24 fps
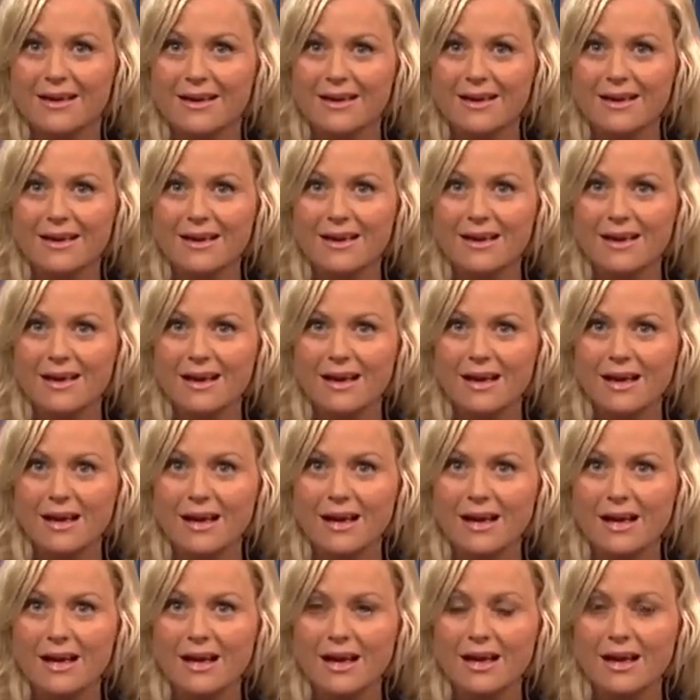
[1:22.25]

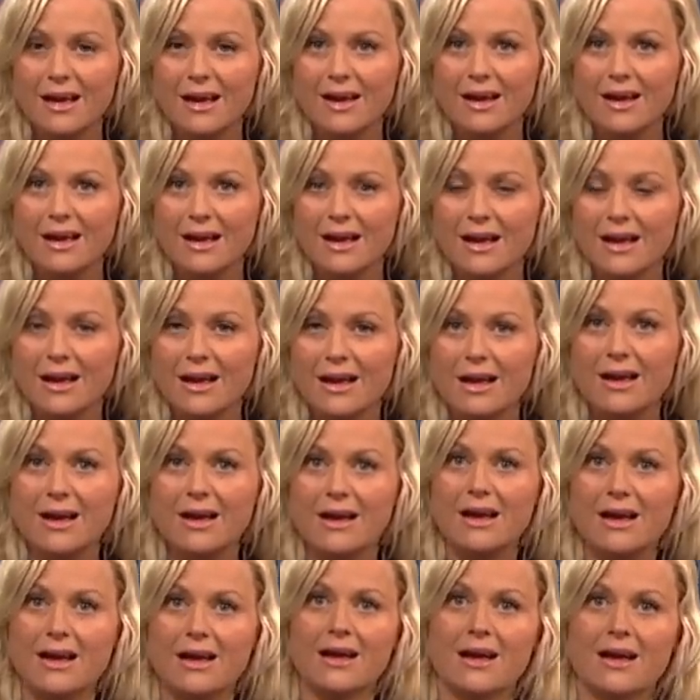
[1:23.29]

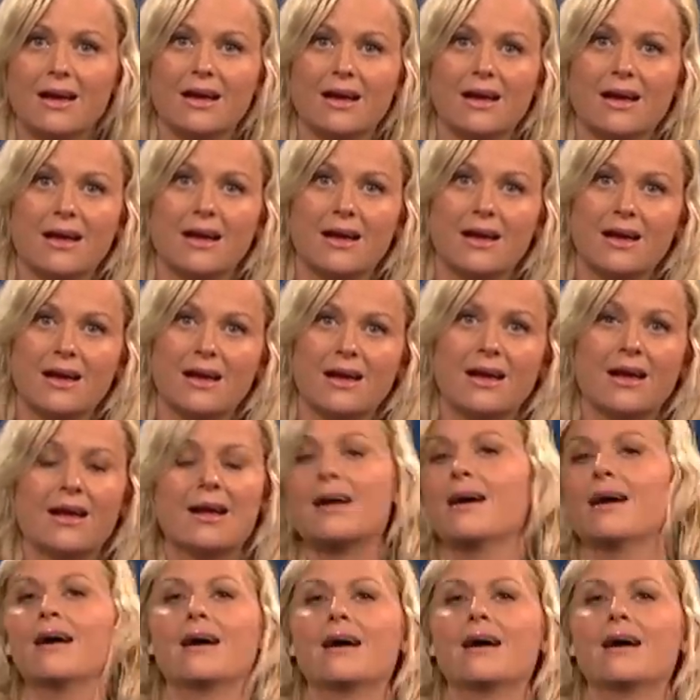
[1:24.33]
This person isn't speaking.